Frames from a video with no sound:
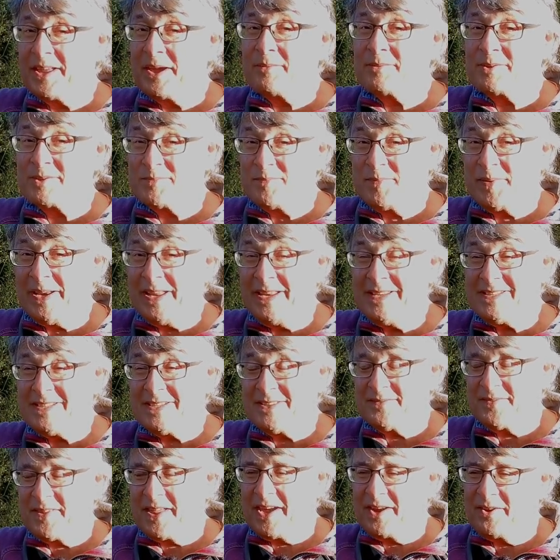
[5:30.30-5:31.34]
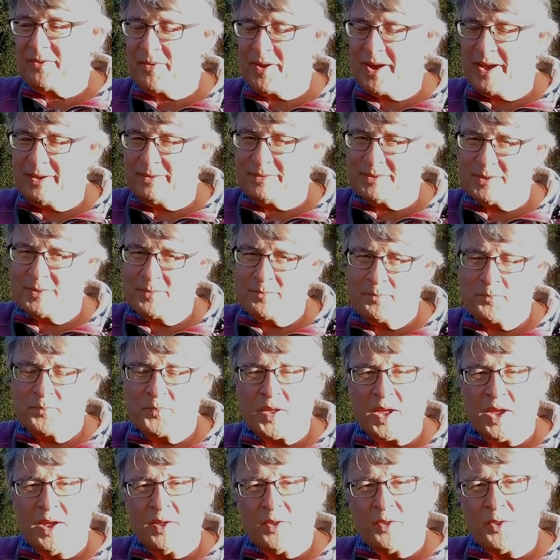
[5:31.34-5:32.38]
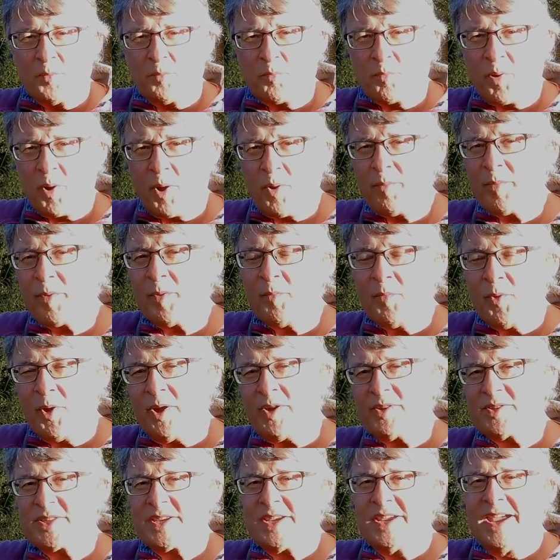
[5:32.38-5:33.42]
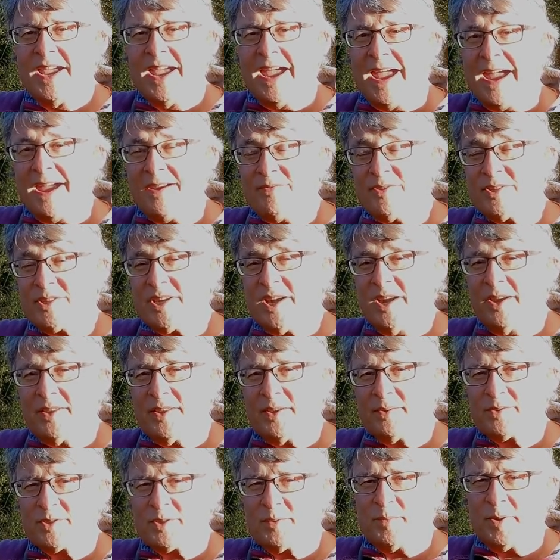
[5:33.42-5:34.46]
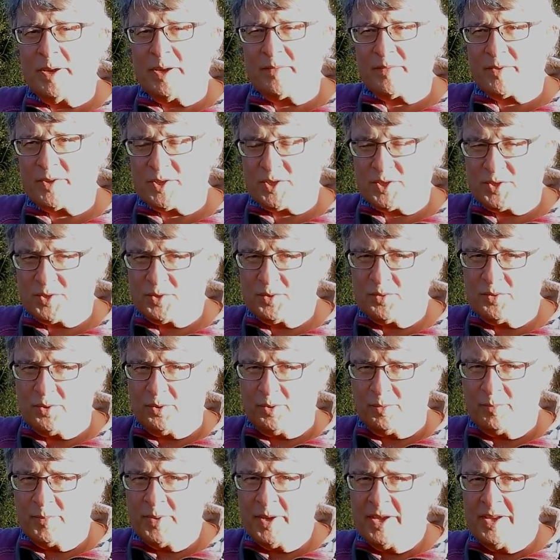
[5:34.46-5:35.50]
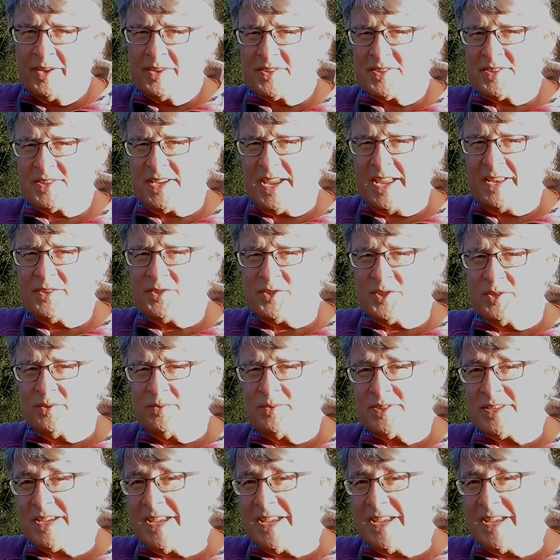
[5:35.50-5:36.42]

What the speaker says: there was plenty of that around. The problem was, every time there was a bit of a storm, sand dunes